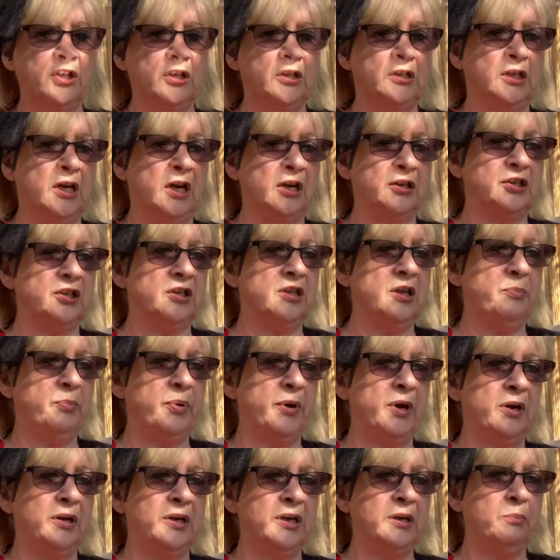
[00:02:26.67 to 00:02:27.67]
touched the
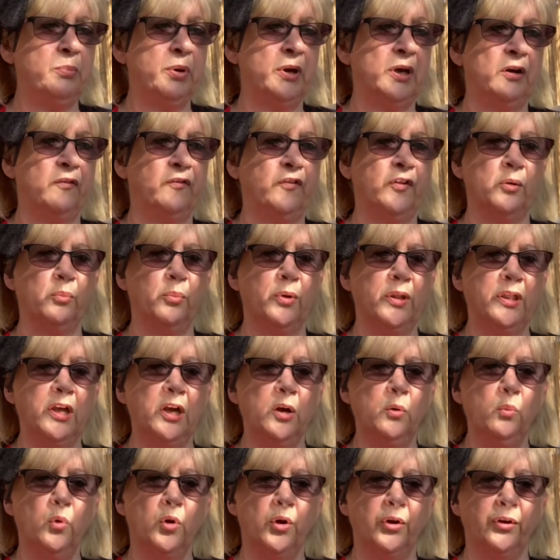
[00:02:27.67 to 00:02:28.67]
burning perfume with her
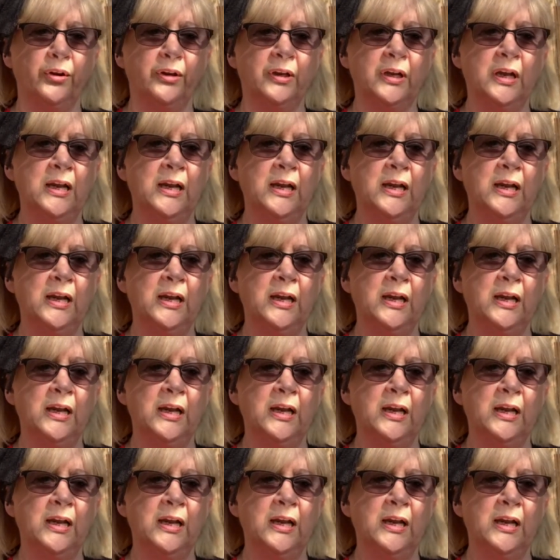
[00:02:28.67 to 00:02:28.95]
wand,